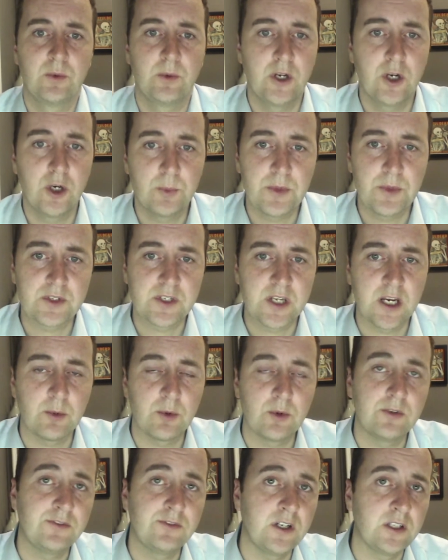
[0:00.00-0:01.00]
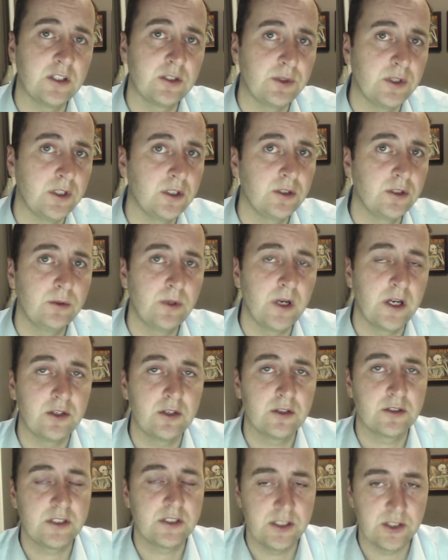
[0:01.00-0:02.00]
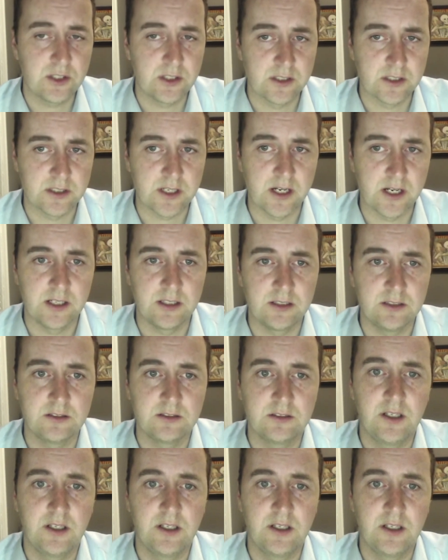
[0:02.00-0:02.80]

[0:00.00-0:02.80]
hope this camera will follow you and your teaching style